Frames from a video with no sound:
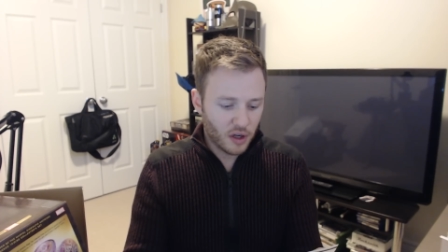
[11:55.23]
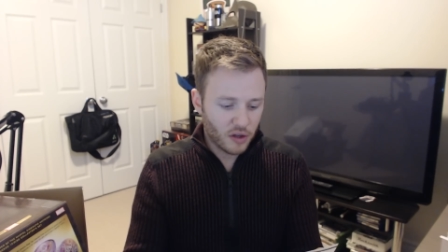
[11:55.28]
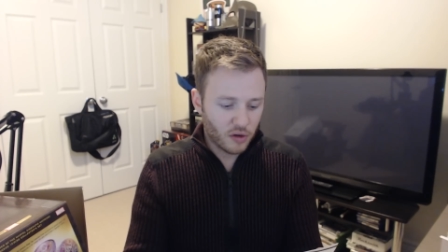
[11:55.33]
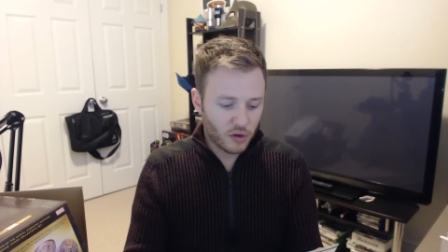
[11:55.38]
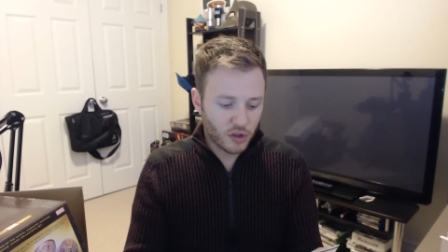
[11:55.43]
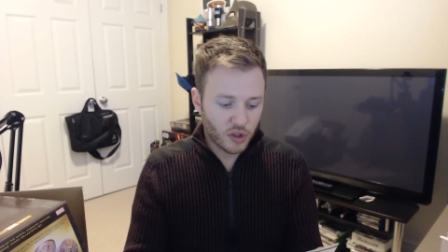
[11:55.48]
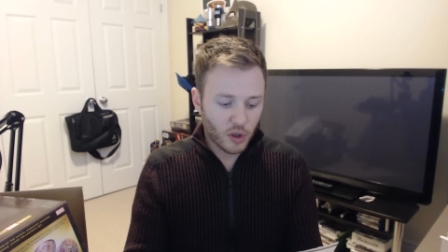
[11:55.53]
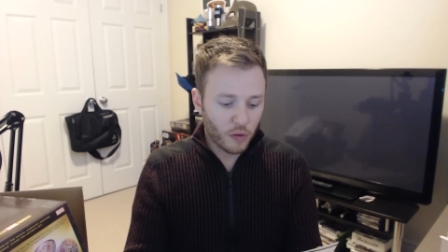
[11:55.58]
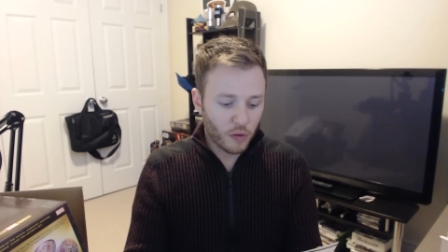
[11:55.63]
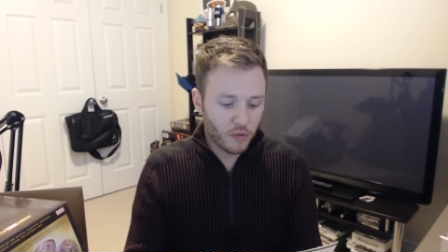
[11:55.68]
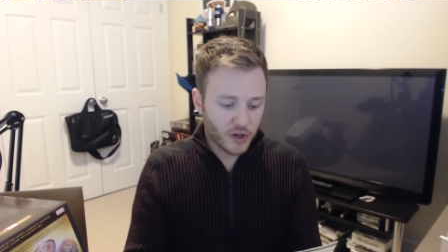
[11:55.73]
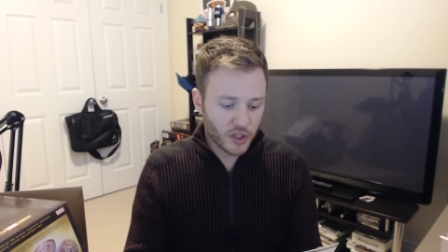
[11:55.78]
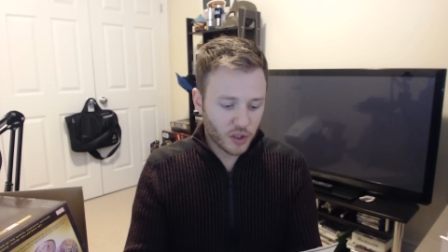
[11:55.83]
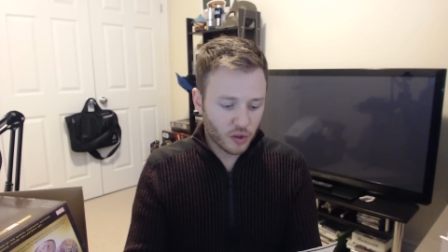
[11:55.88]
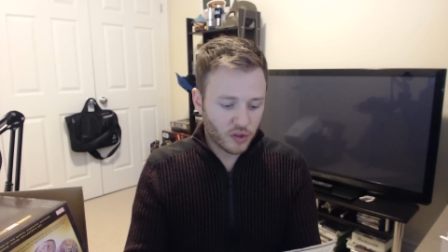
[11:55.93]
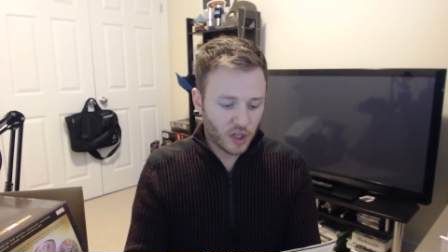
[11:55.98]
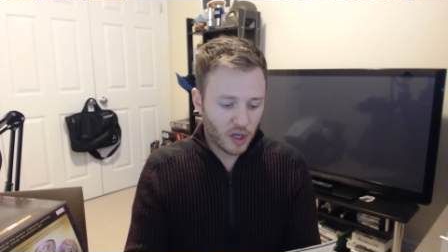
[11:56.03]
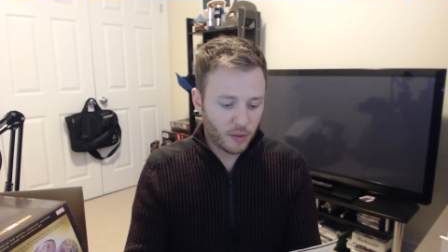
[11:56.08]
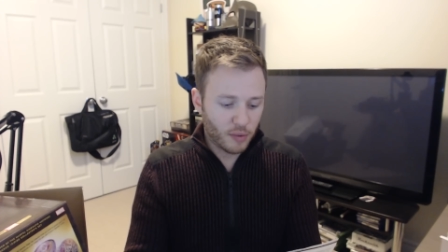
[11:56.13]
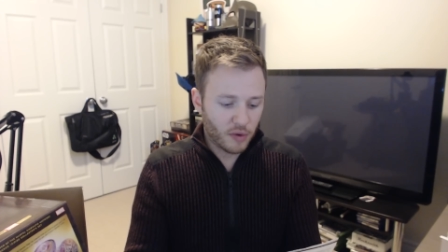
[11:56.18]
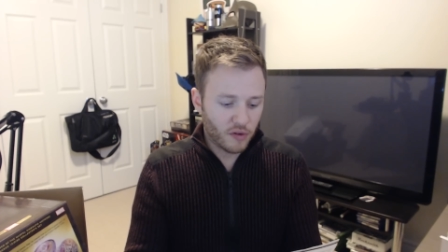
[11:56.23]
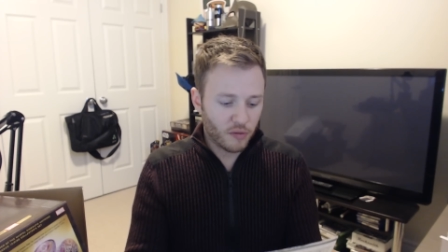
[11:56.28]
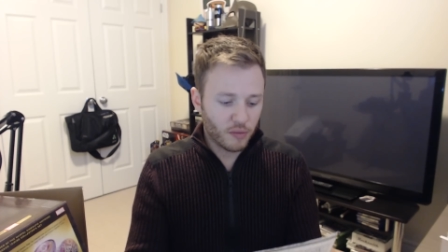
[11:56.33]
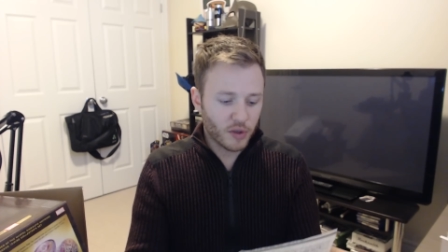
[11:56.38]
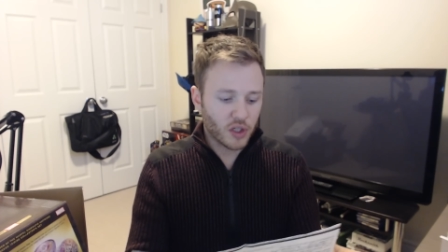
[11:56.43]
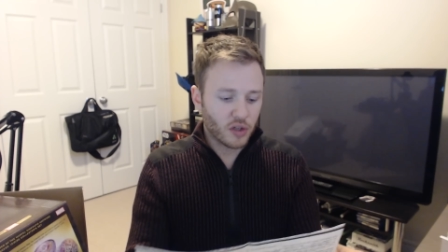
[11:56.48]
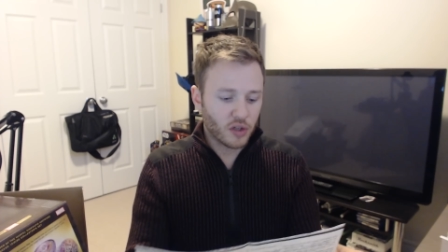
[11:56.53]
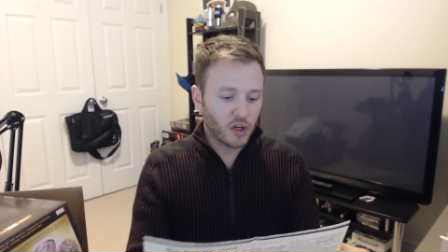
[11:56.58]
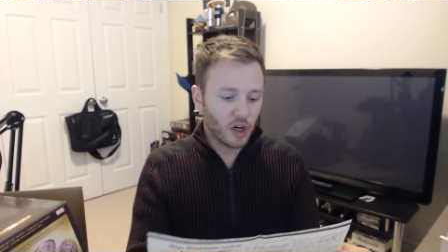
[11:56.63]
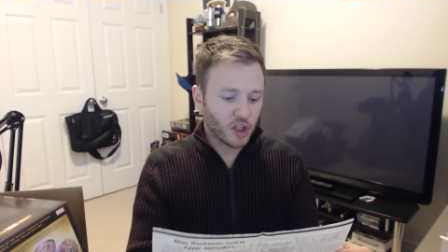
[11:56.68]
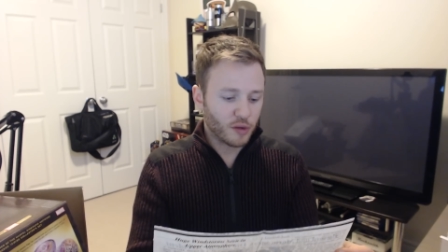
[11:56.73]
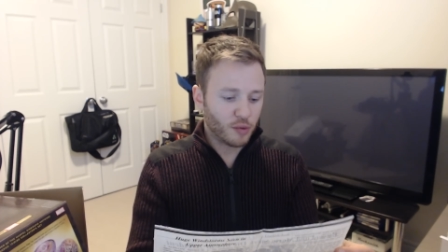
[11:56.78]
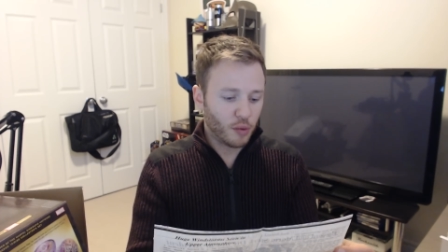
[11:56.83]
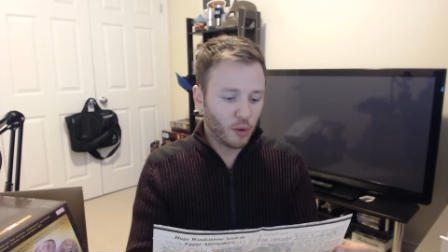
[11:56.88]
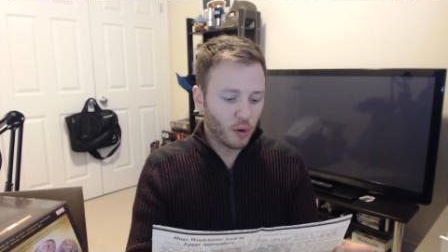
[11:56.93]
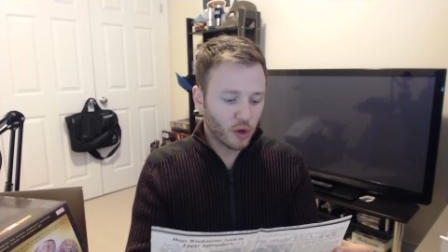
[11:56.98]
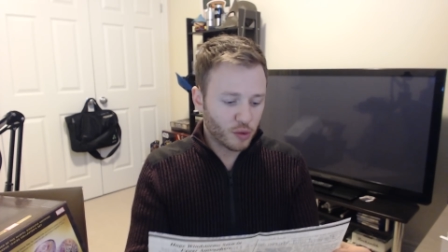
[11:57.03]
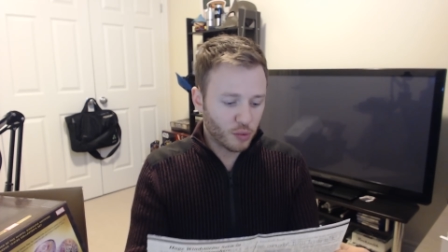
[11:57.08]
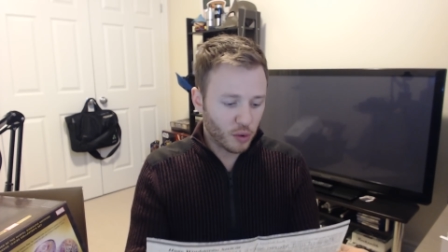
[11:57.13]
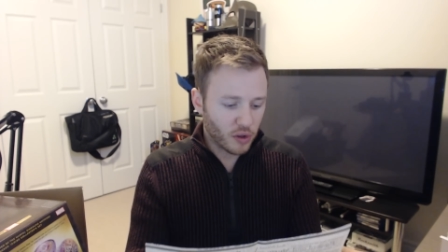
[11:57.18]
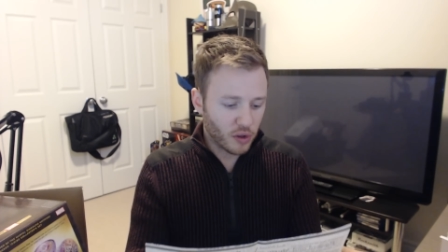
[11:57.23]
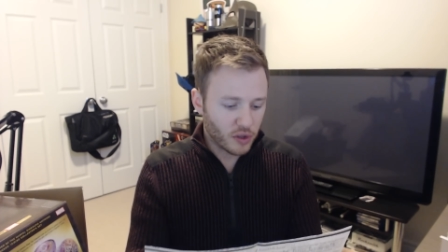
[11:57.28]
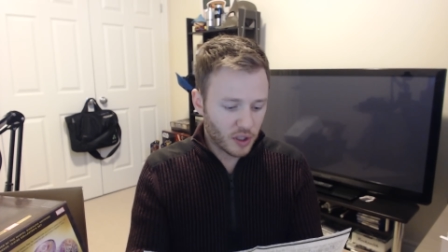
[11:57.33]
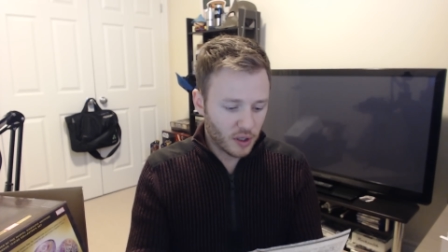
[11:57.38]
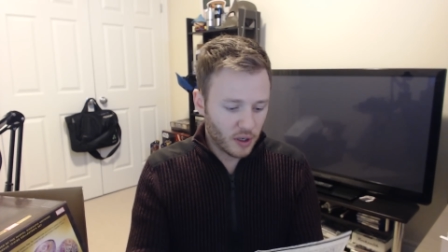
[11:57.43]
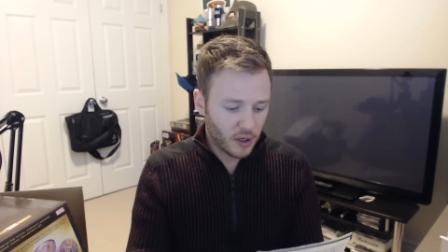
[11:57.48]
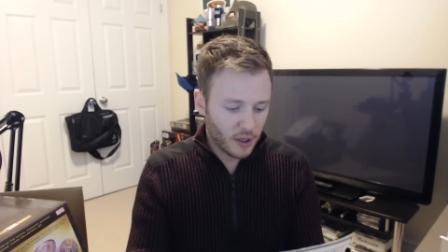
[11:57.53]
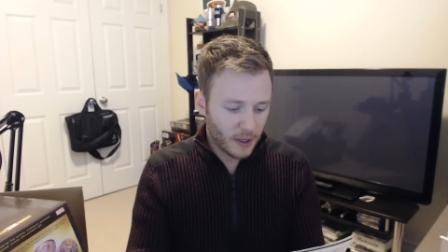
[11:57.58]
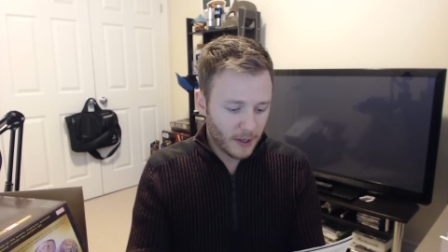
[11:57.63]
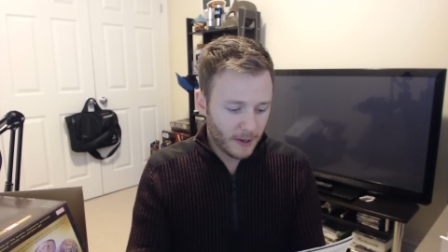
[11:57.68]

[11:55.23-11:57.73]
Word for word: There's no official statement from Mr. Stark's spokesperson,